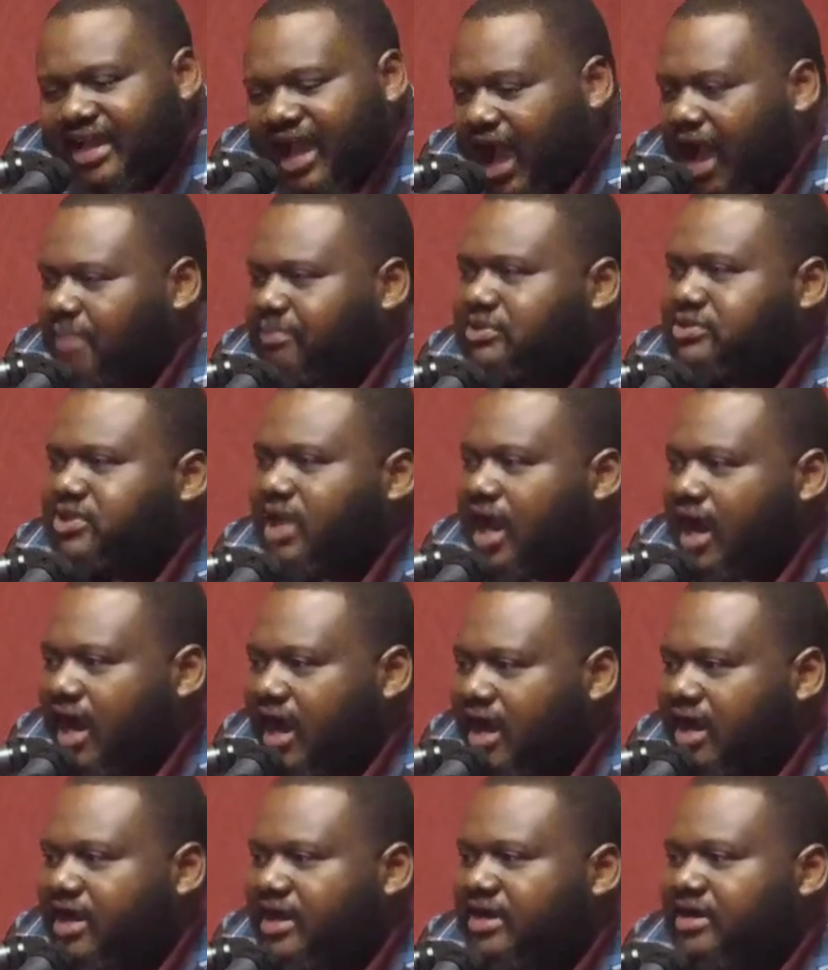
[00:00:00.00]
I'm
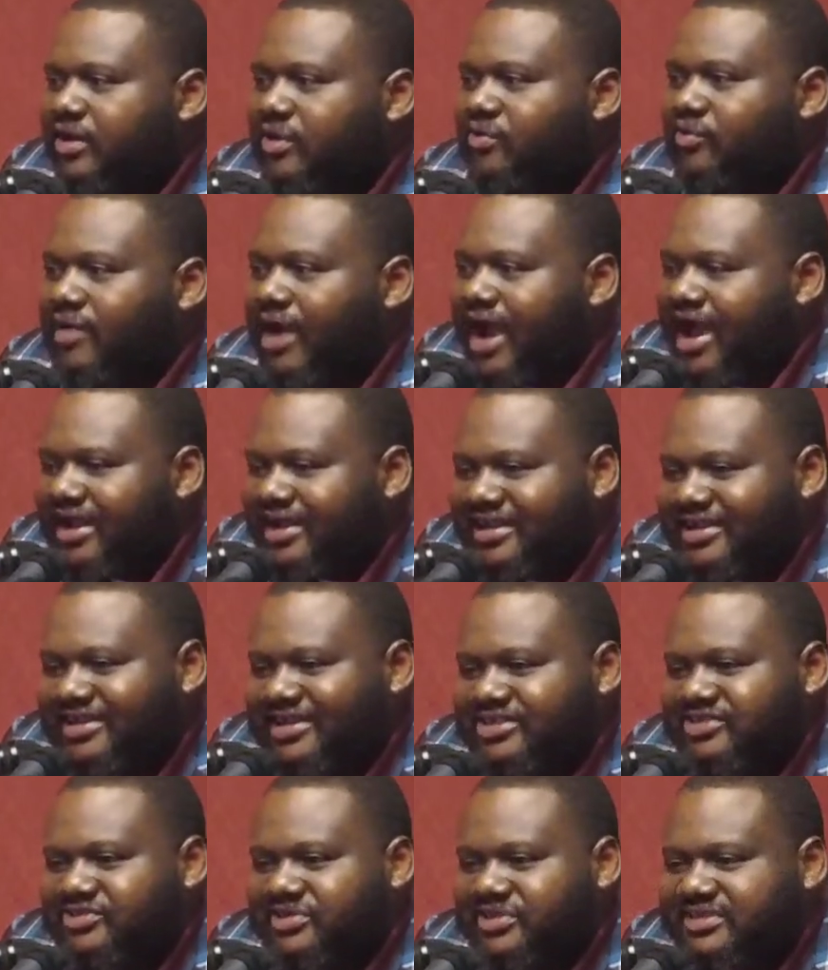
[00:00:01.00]
tired of riding
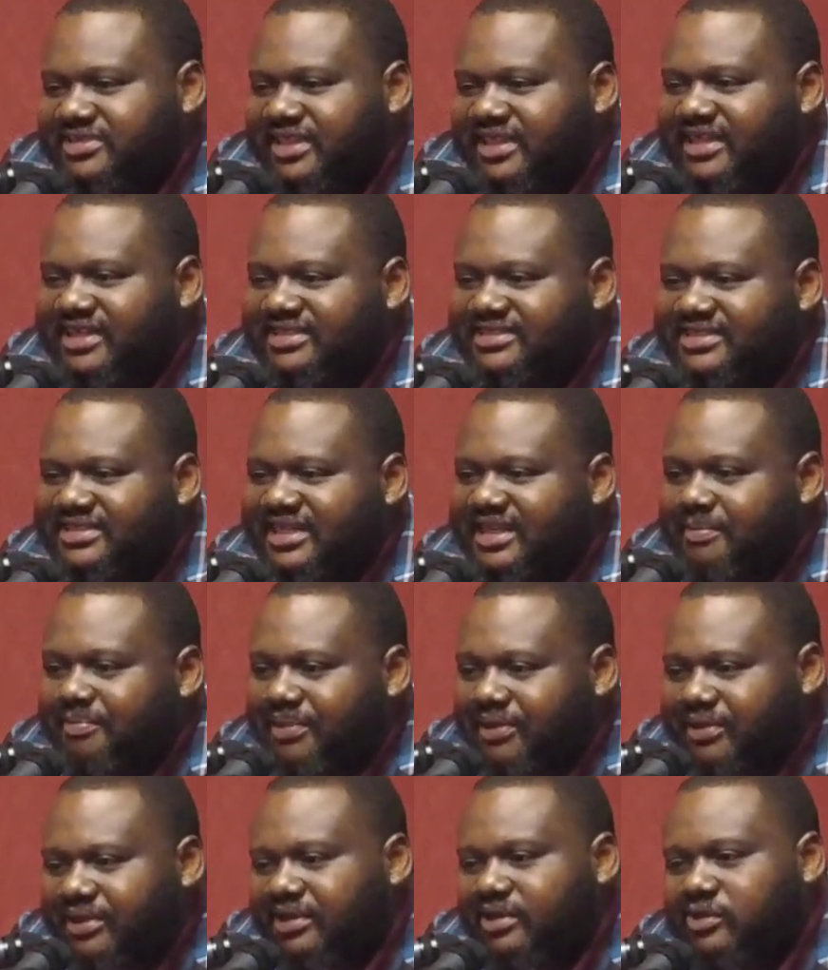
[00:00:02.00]
District 10 and seeing
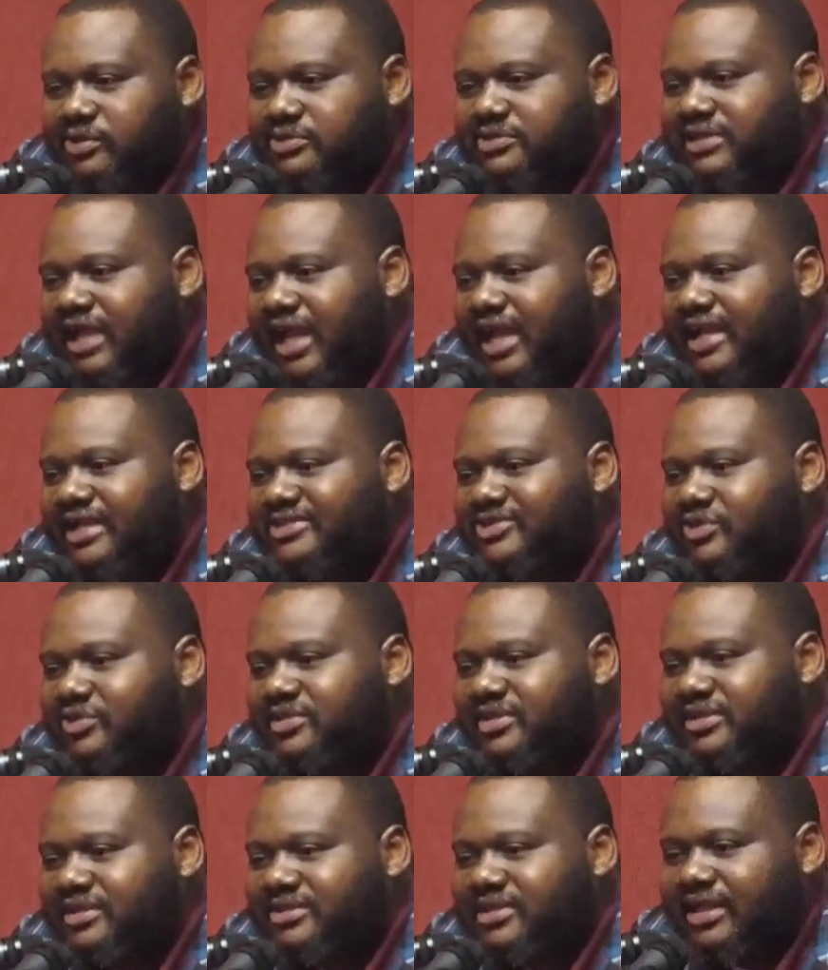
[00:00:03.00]
political signs
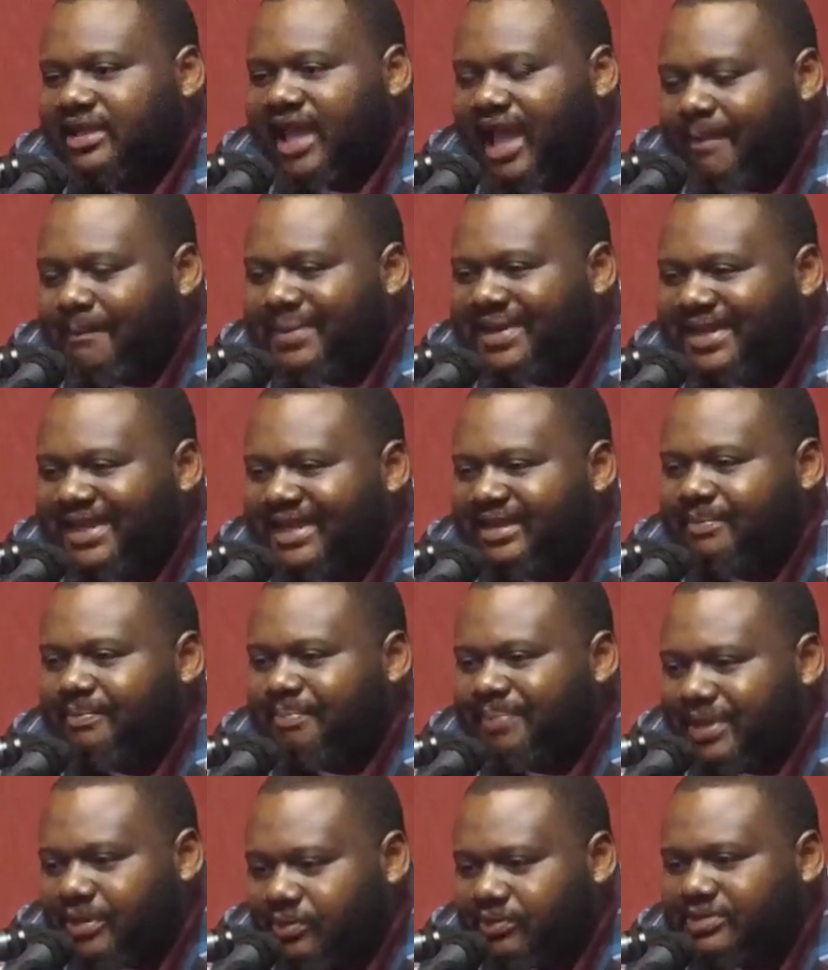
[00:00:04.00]
on dilapidated
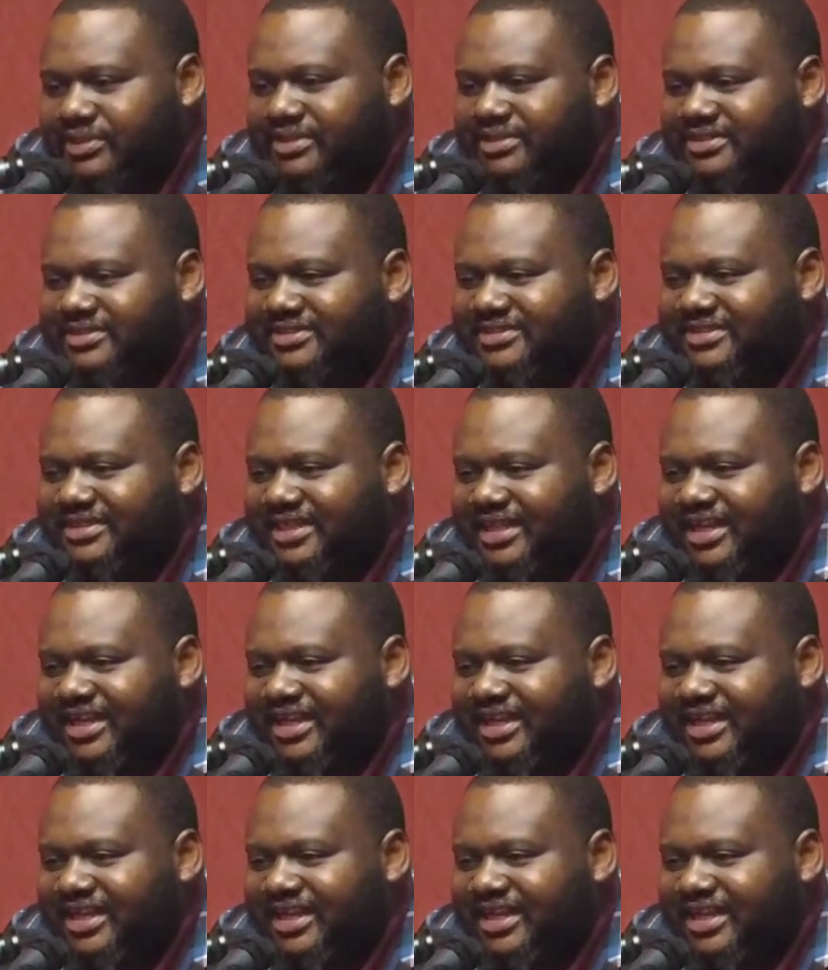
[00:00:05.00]
buildings.